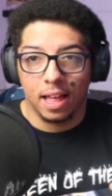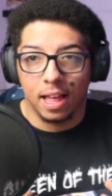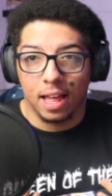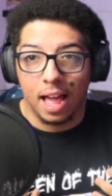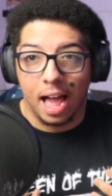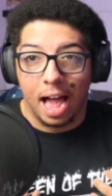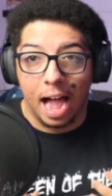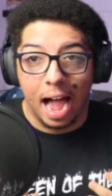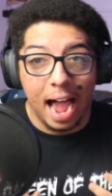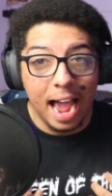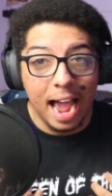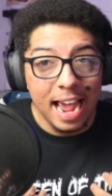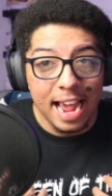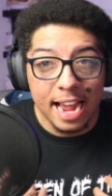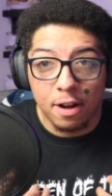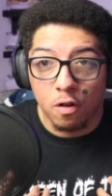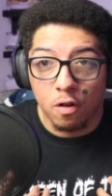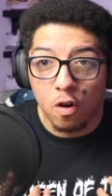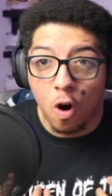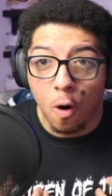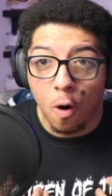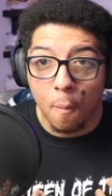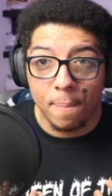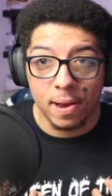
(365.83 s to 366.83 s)
I ain't
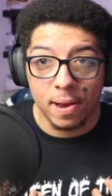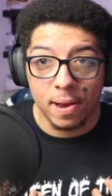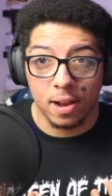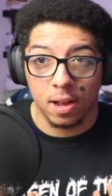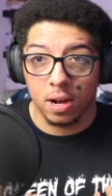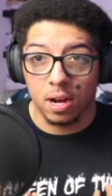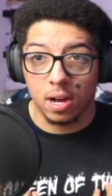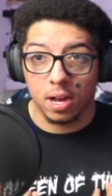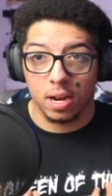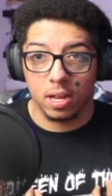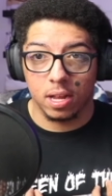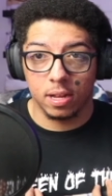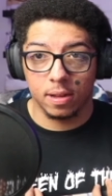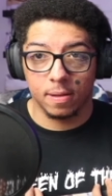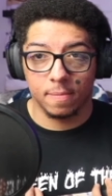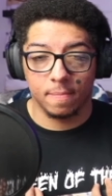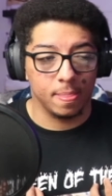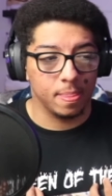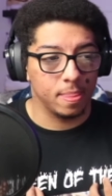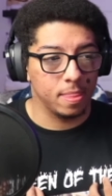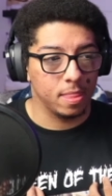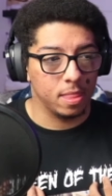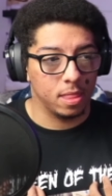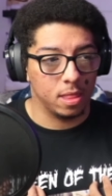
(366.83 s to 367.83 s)
grow up in the hood,
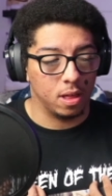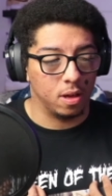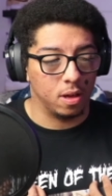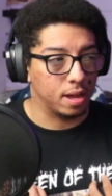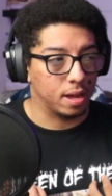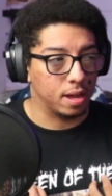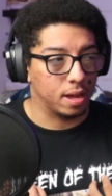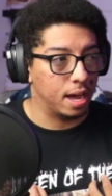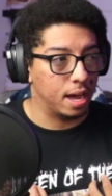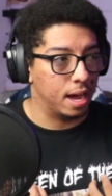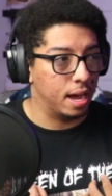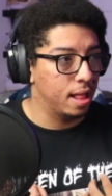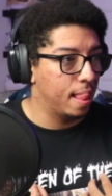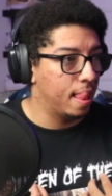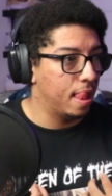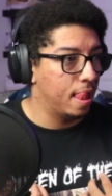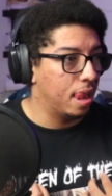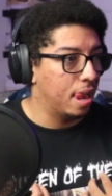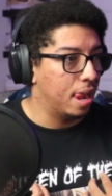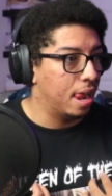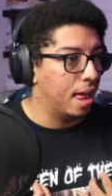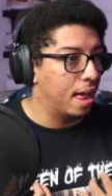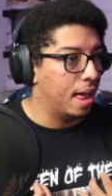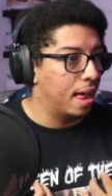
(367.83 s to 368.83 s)
okay?
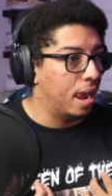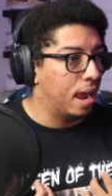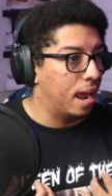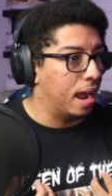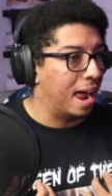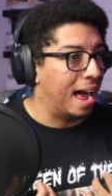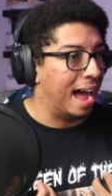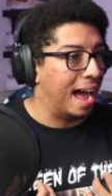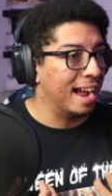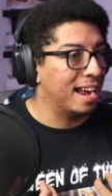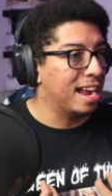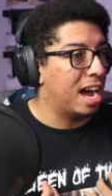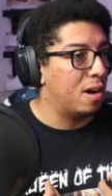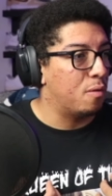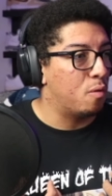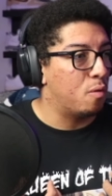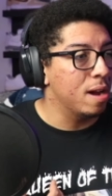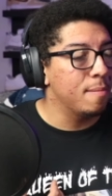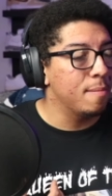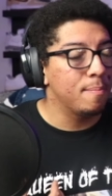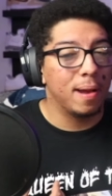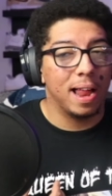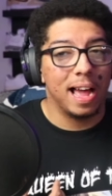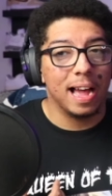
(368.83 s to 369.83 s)
I got
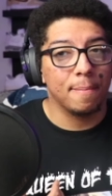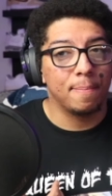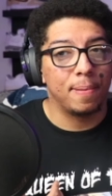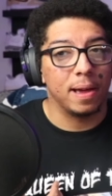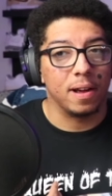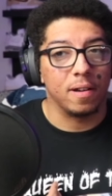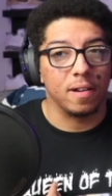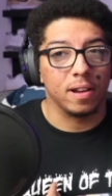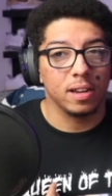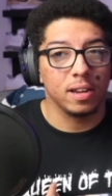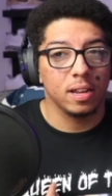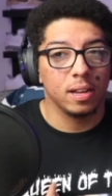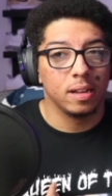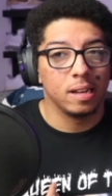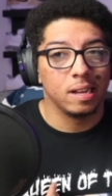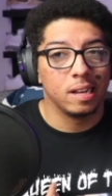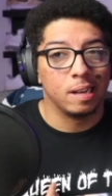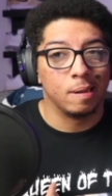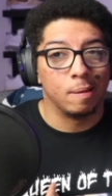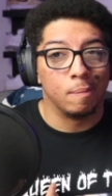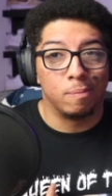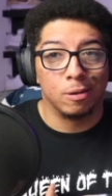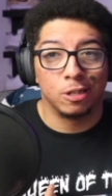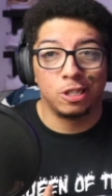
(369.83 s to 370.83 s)
one black parent,
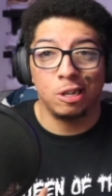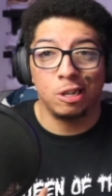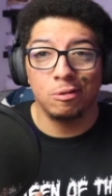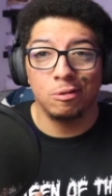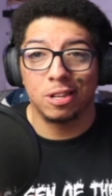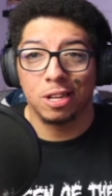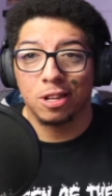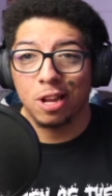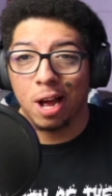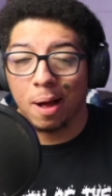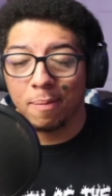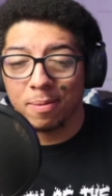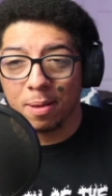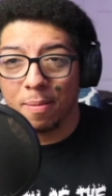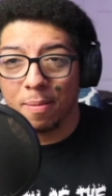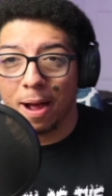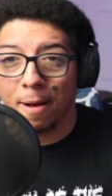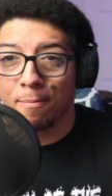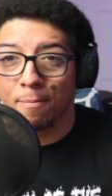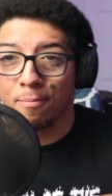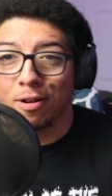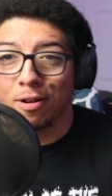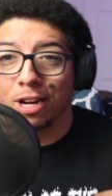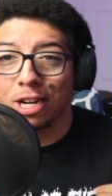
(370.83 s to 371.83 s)
but she was adopted by
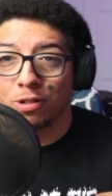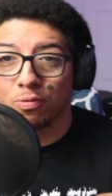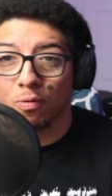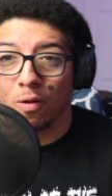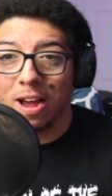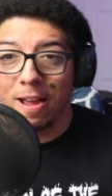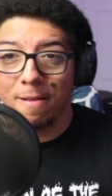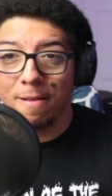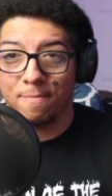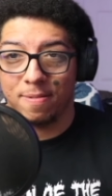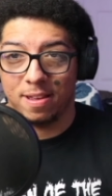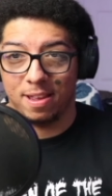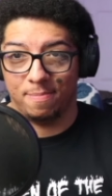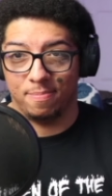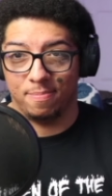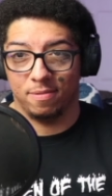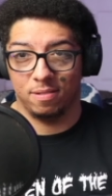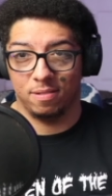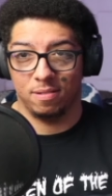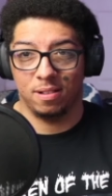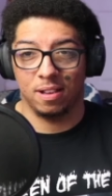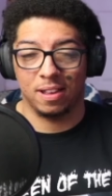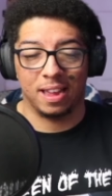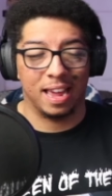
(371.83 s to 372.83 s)
British white people,
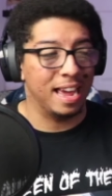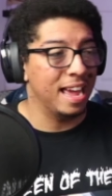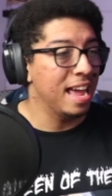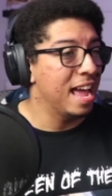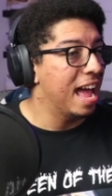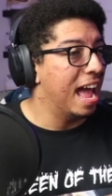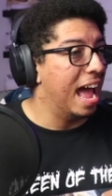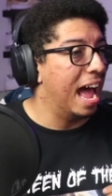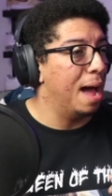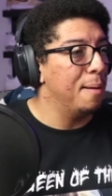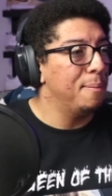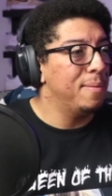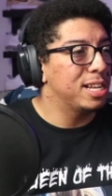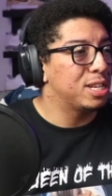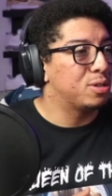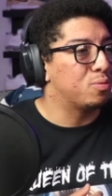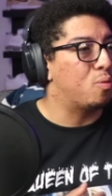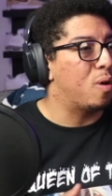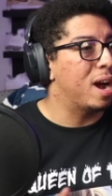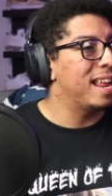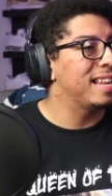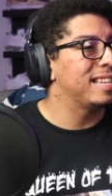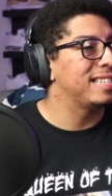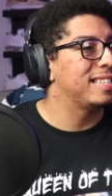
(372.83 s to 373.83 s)
okay? I'm as
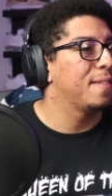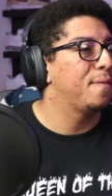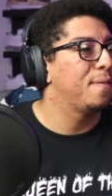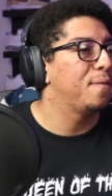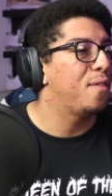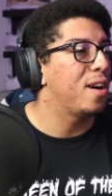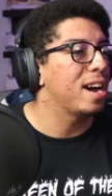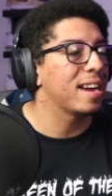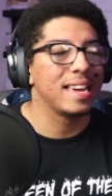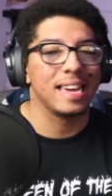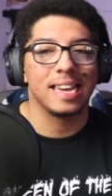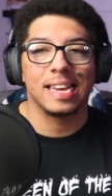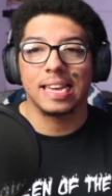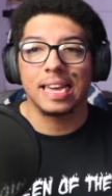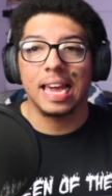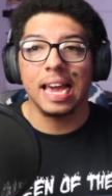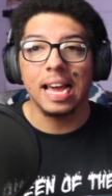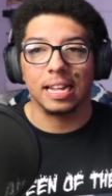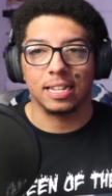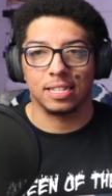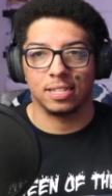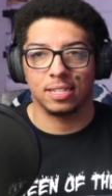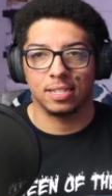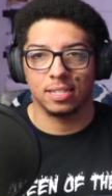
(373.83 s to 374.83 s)
white as it fucking
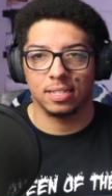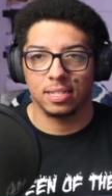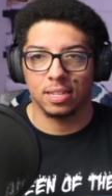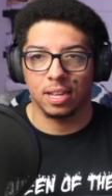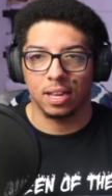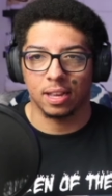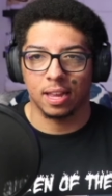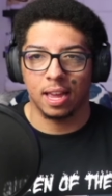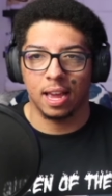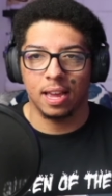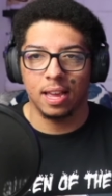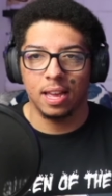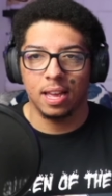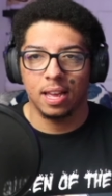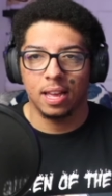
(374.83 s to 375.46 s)
gets, okay?